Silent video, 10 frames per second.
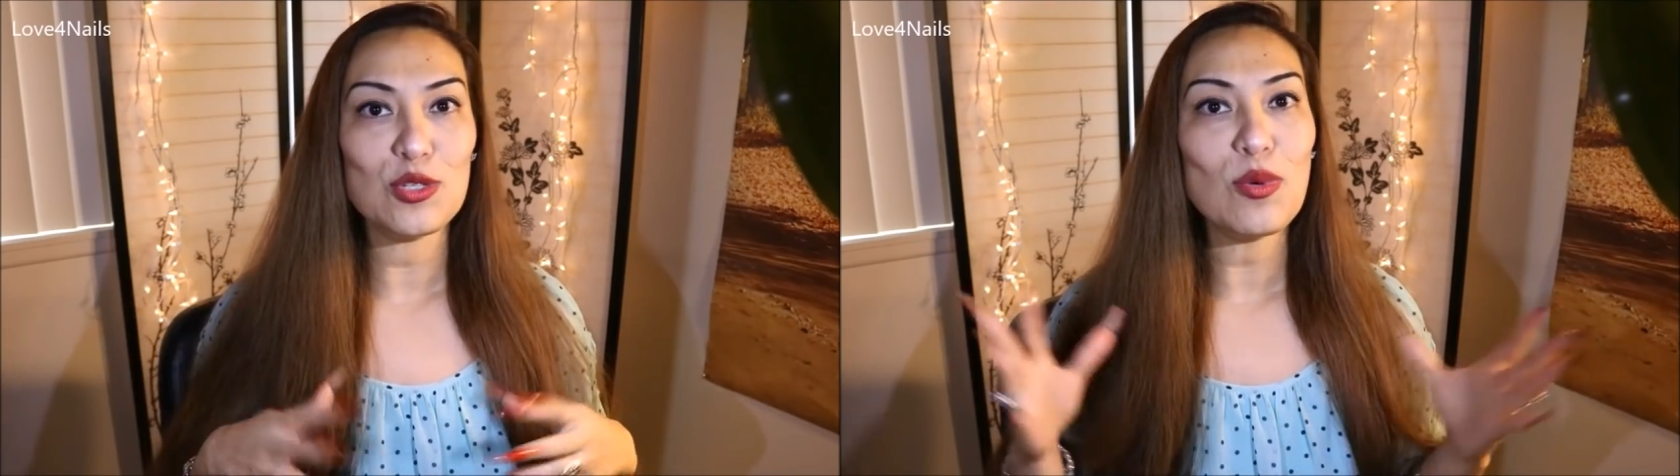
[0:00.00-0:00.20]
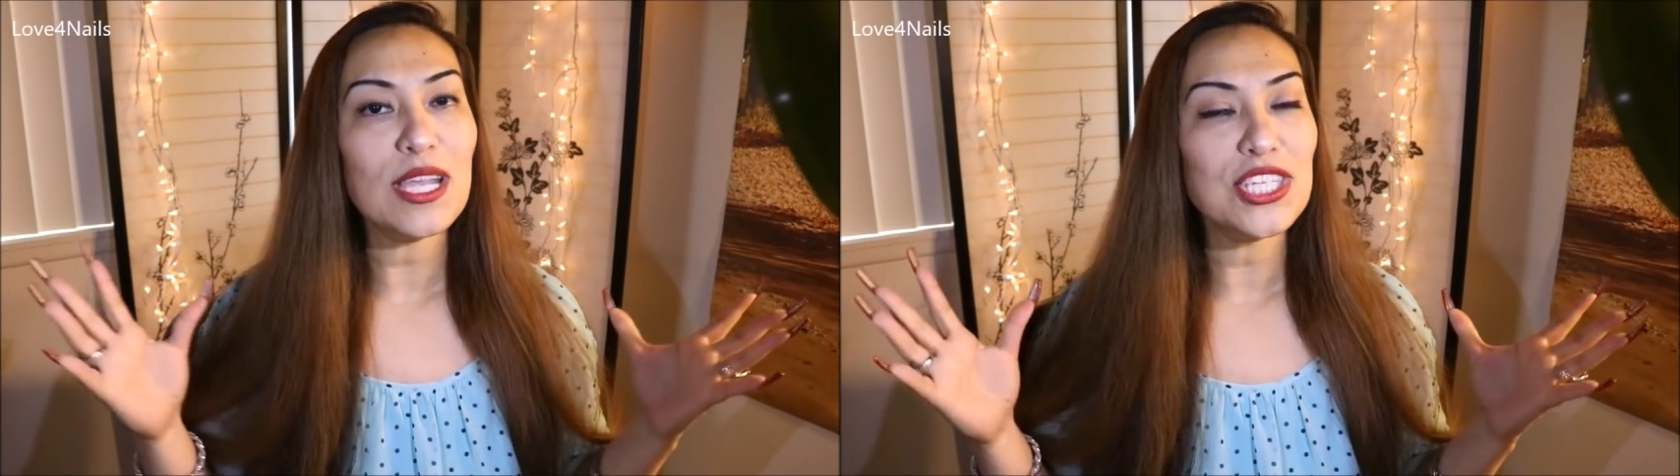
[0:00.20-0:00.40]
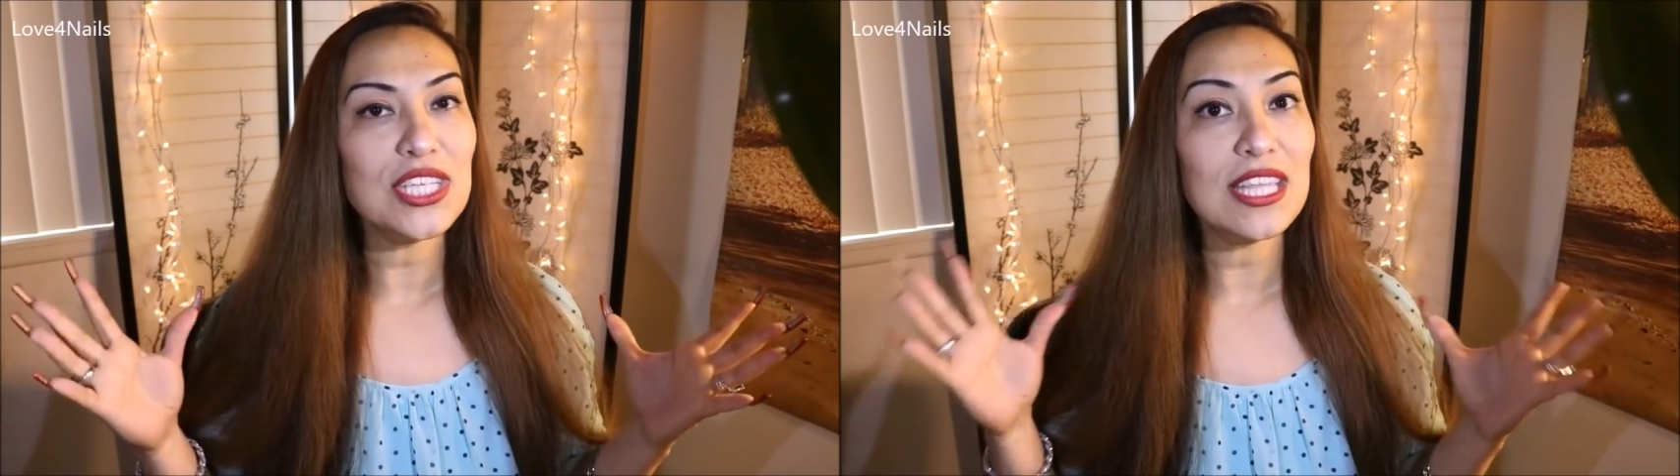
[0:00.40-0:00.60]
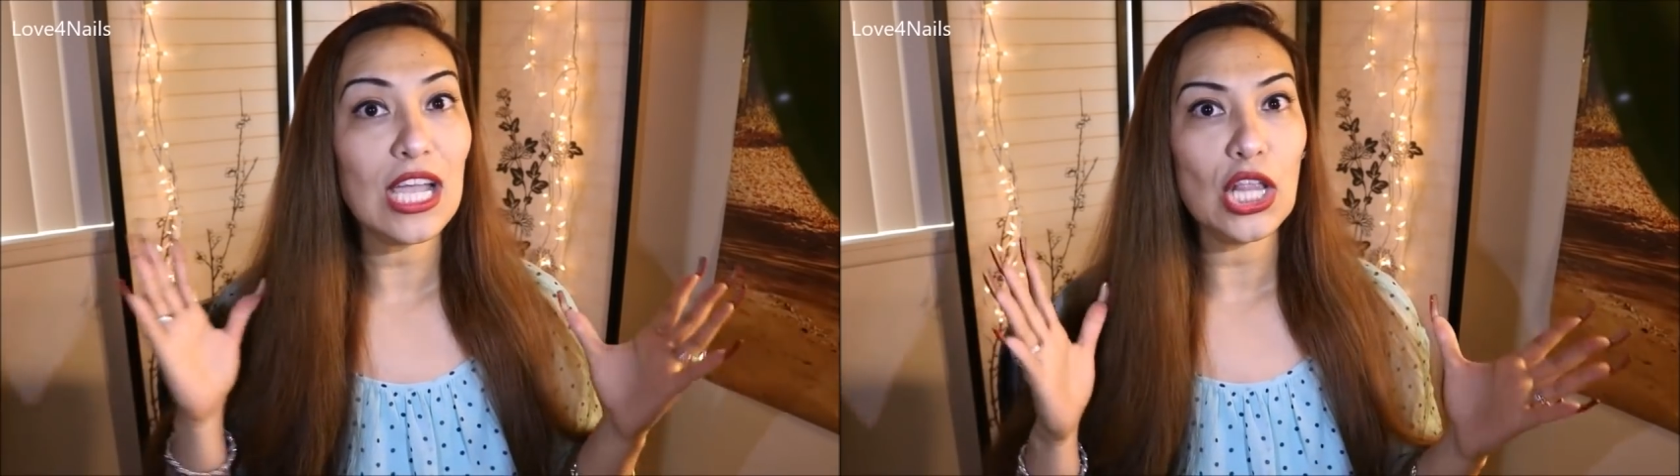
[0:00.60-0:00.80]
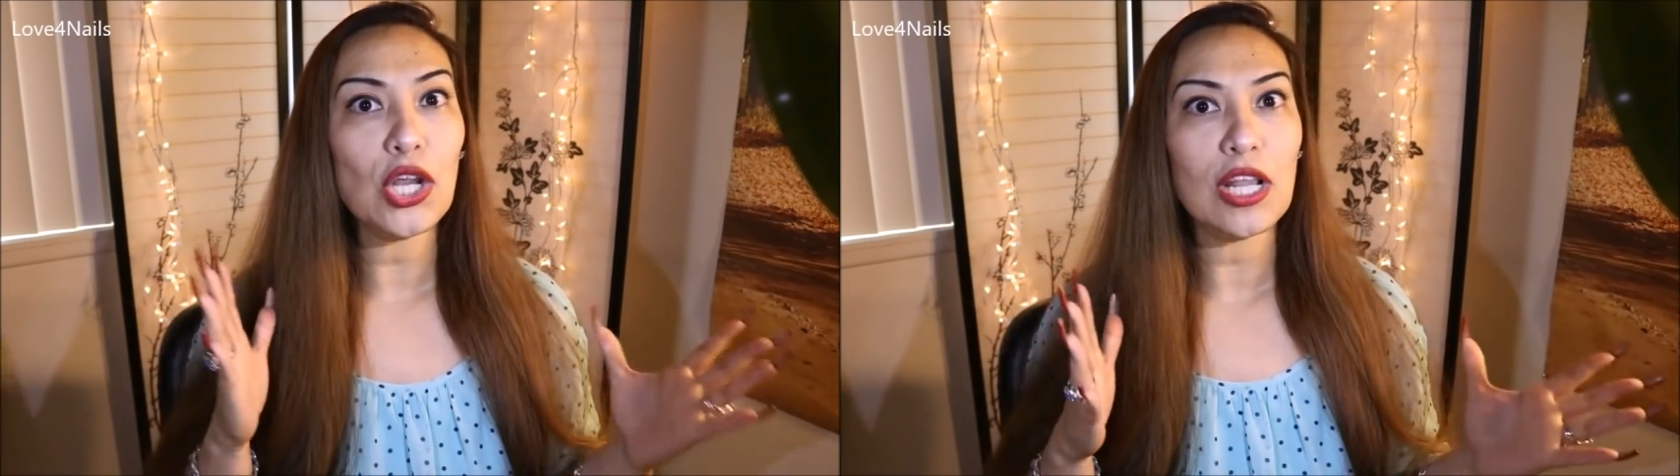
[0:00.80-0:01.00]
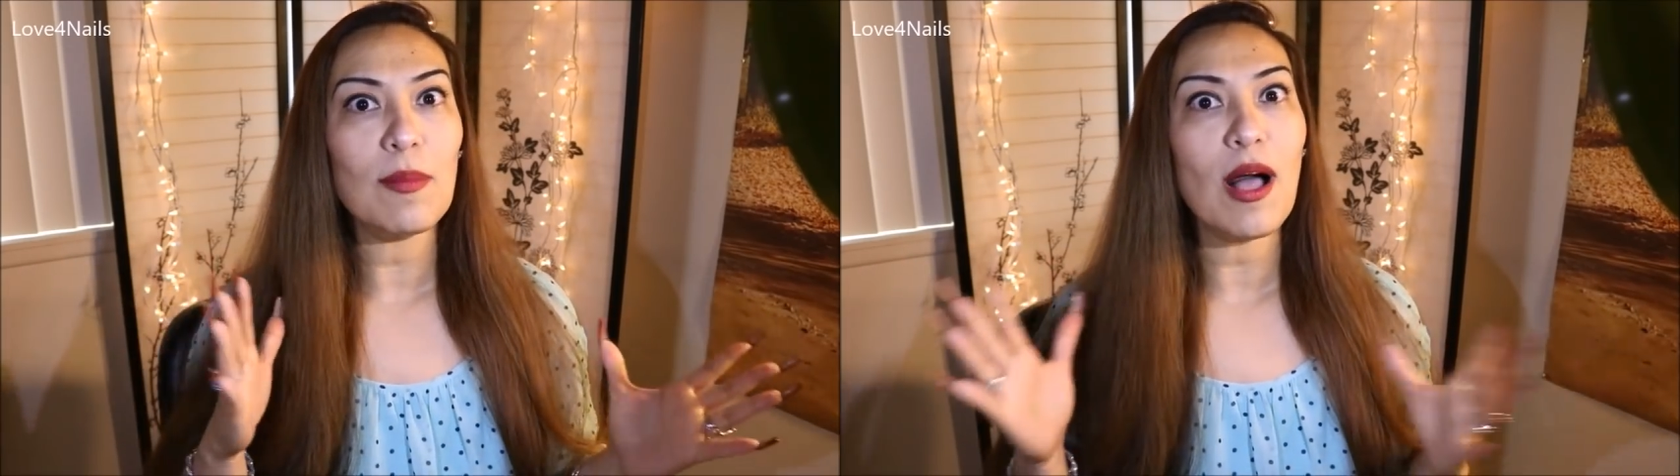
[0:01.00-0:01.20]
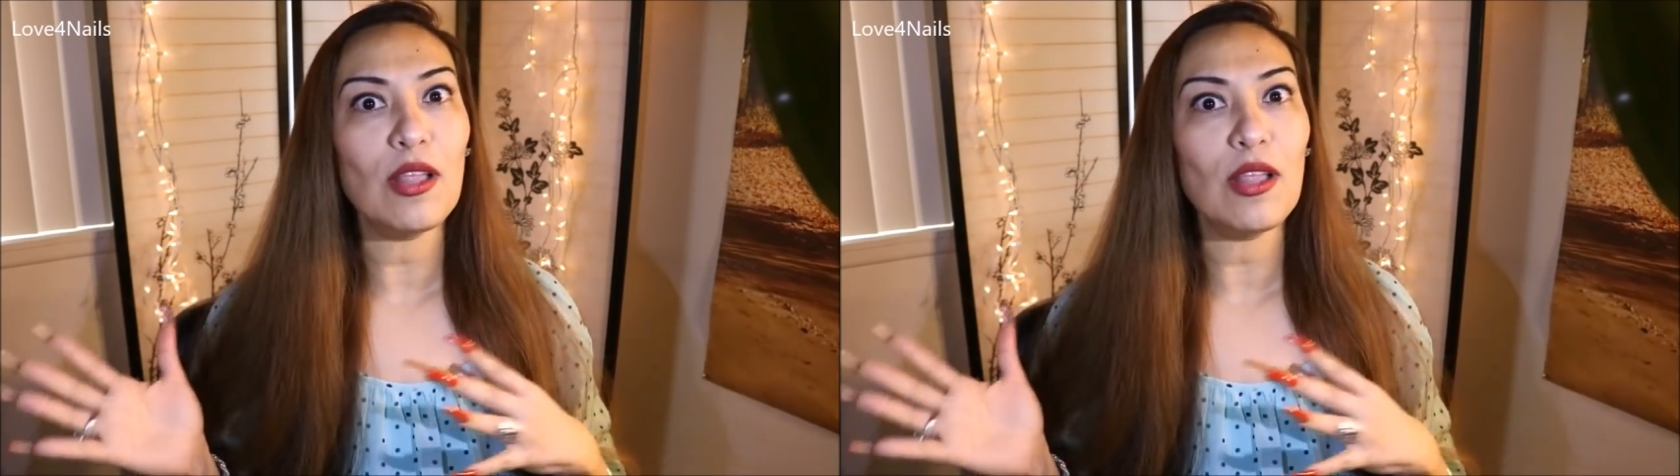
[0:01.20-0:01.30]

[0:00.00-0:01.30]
swatching the Color Club